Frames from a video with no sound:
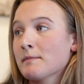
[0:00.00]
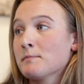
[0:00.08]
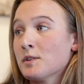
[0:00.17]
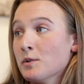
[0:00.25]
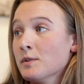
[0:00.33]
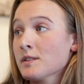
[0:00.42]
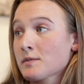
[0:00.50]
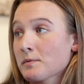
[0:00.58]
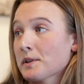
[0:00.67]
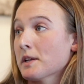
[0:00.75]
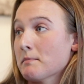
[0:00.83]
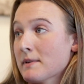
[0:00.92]
Noon is
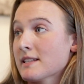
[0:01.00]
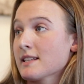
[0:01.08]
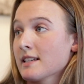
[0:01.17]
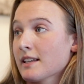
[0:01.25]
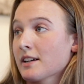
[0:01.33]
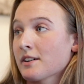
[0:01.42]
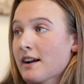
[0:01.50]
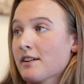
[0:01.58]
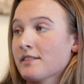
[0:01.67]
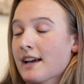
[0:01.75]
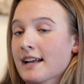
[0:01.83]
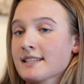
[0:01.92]
really busy, like
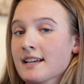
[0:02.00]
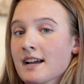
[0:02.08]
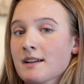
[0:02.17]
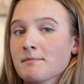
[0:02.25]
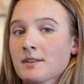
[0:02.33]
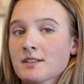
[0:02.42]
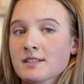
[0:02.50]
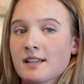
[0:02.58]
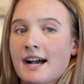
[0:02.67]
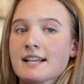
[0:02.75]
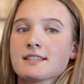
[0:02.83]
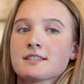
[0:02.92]
around that time. There's
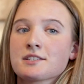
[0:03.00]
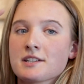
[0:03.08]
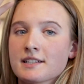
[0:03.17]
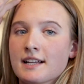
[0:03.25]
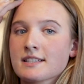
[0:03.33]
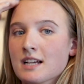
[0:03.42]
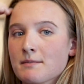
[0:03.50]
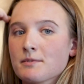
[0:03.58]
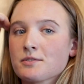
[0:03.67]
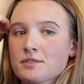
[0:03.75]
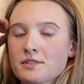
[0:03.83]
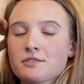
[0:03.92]
classes during that time.
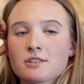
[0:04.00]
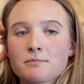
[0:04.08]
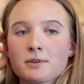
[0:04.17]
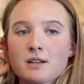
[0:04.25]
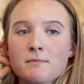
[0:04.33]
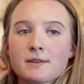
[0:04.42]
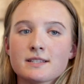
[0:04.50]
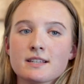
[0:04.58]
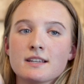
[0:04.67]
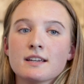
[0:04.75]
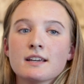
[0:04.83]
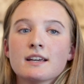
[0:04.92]
Those are usually pretty
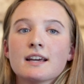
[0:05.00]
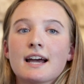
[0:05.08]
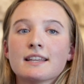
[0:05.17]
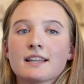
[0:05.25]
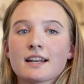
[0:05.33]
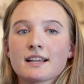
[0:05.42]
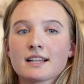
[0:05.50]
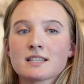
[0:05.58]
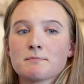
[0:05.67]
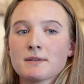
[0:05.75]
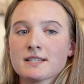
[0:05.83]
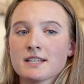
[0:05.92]
busy. And then it gets
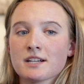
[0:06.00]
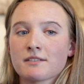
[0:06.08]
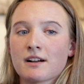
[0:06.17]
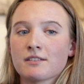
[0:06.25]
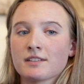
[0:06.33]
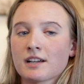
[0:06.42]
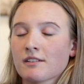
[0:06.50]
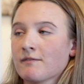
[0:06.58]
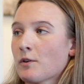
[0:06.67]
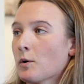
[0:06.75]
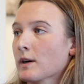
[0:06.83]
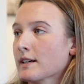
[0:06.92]
busy around like
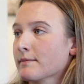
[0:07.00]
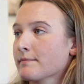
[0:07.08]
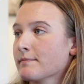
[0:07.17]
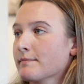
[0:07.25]
4.